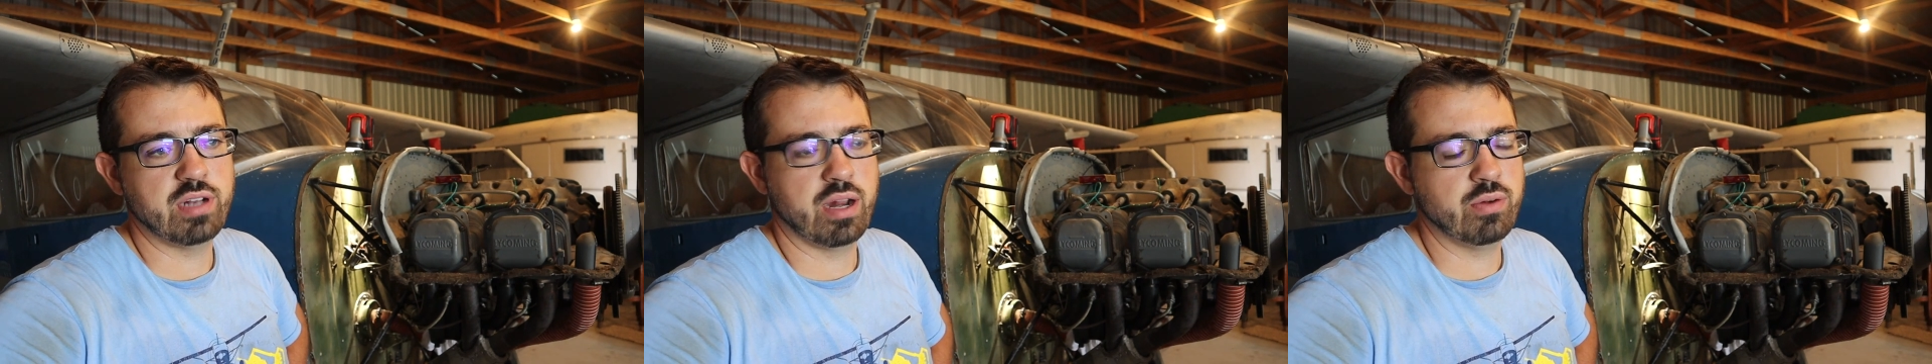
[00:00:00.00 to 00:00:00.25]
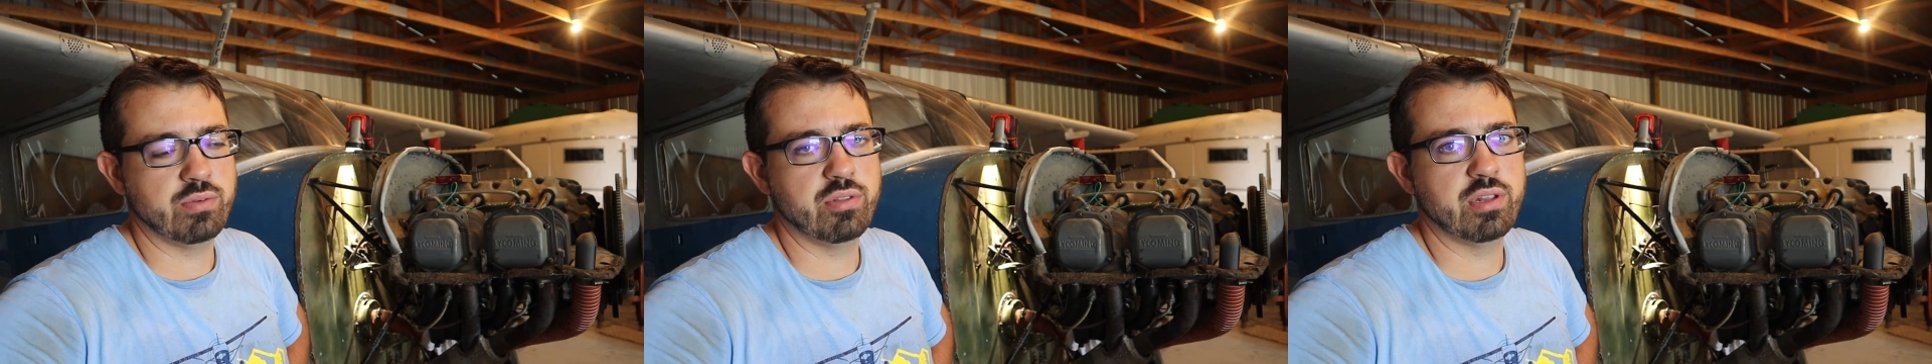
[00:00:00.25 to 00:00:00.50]
I
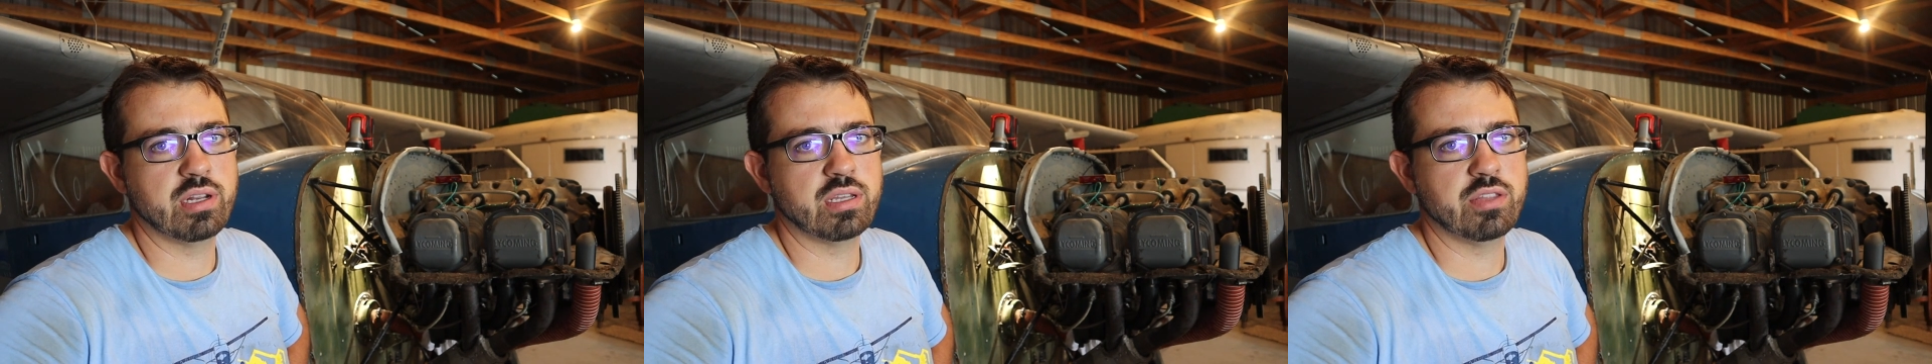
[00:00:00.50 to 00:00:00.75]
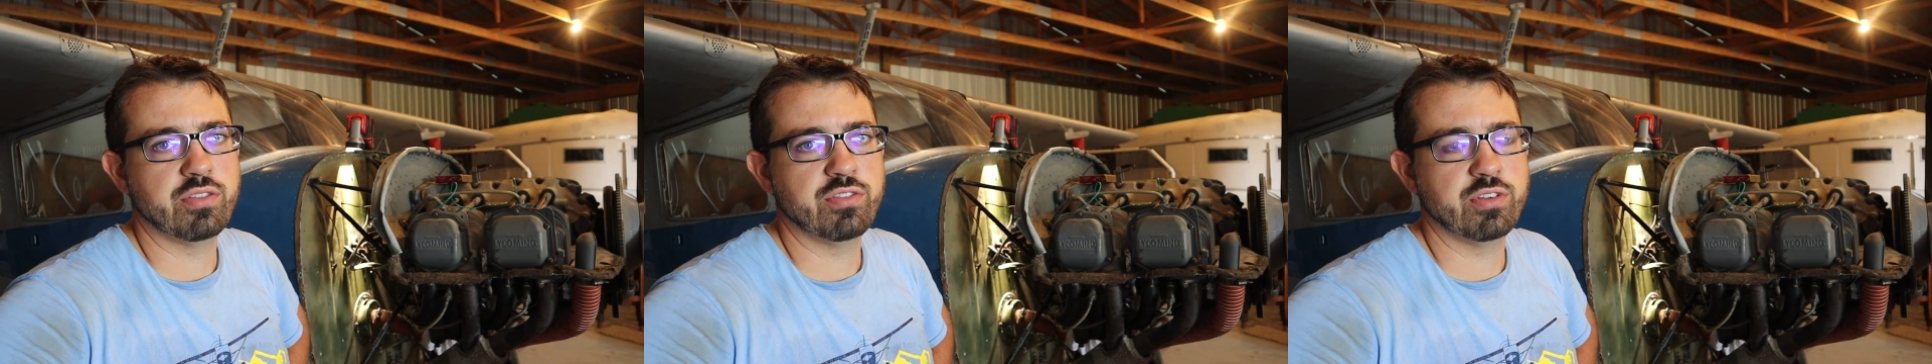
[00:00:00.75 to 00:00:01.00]
don't know that I could
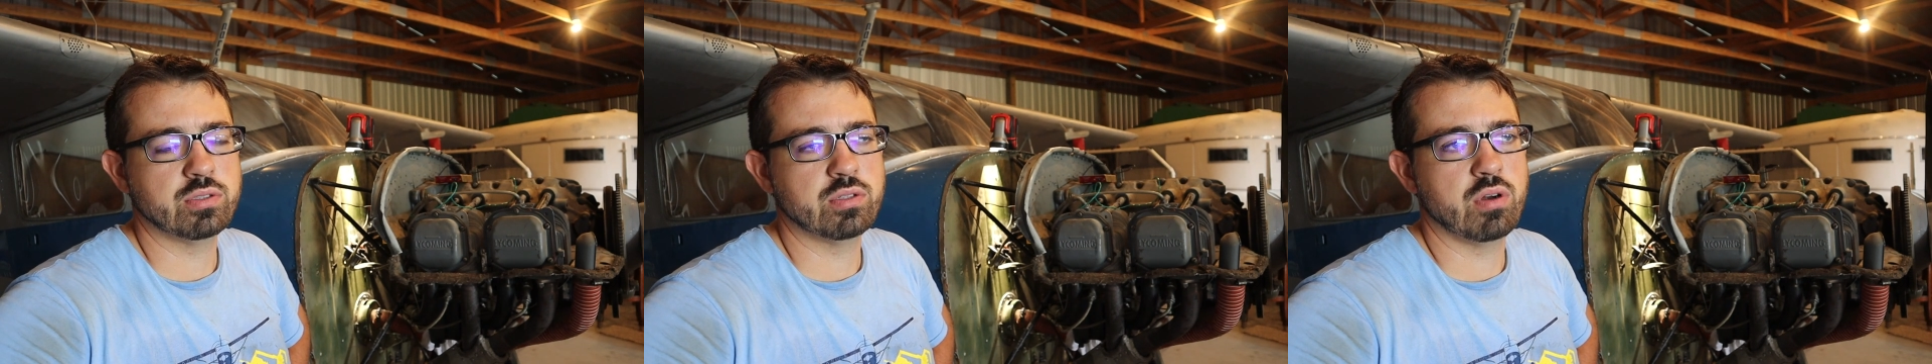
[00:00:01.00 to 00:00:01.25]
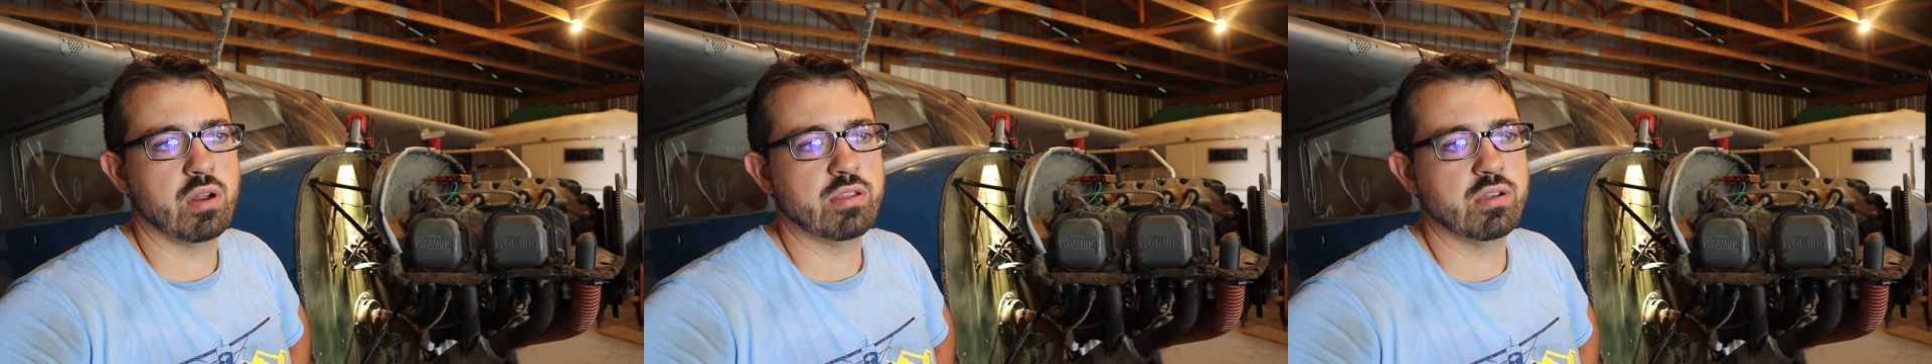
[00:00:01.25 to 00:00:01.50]
get the filter
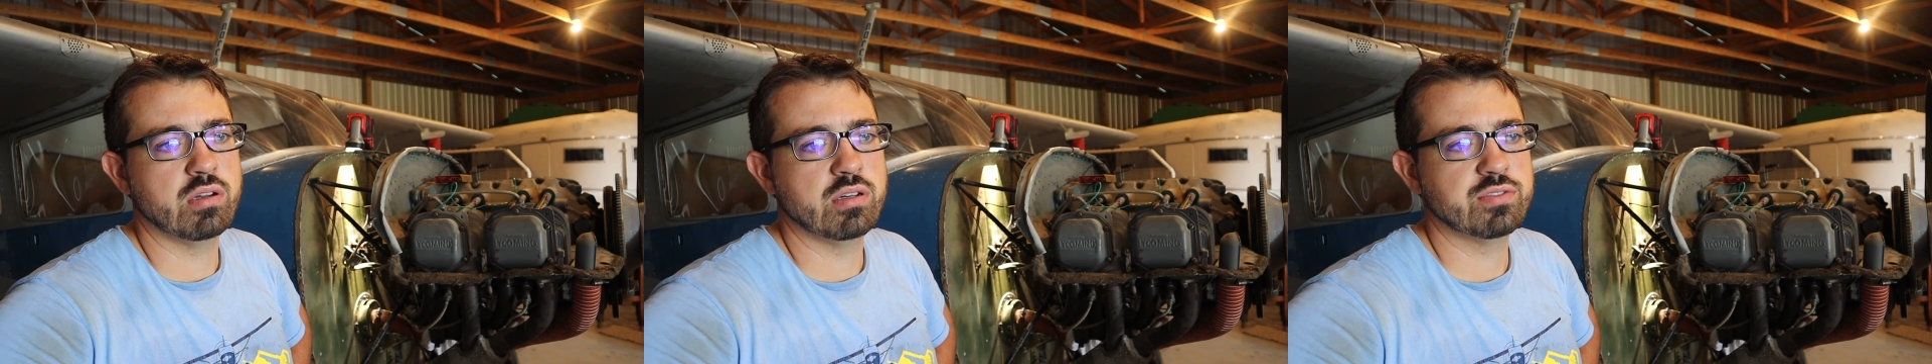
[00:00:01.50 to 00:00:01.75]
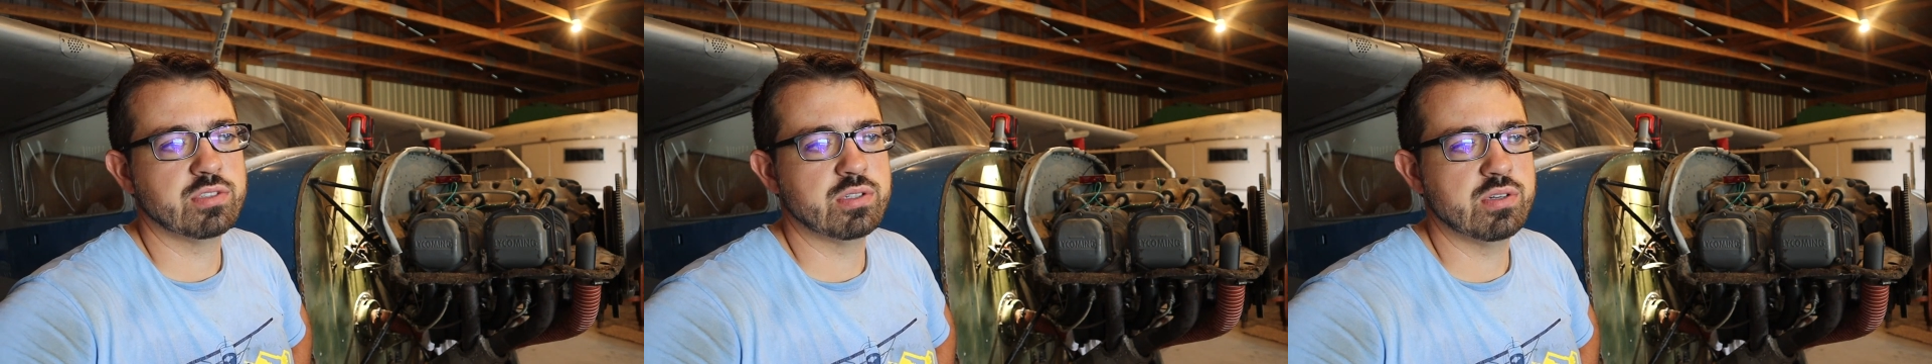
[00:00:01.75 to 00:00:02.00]
on and
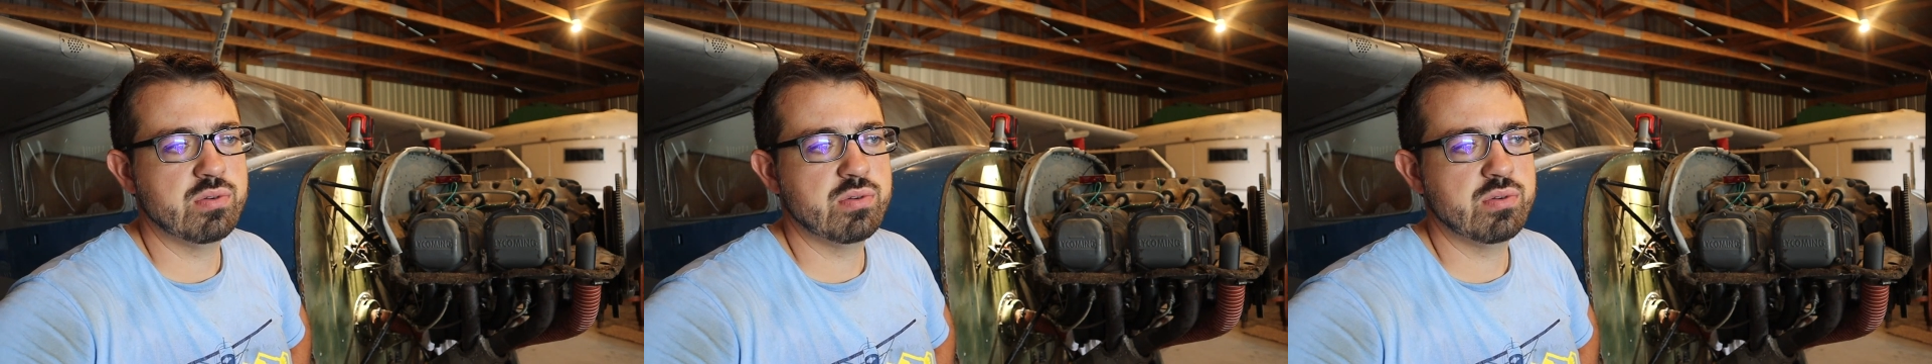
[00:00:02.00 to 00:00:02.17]
off. So,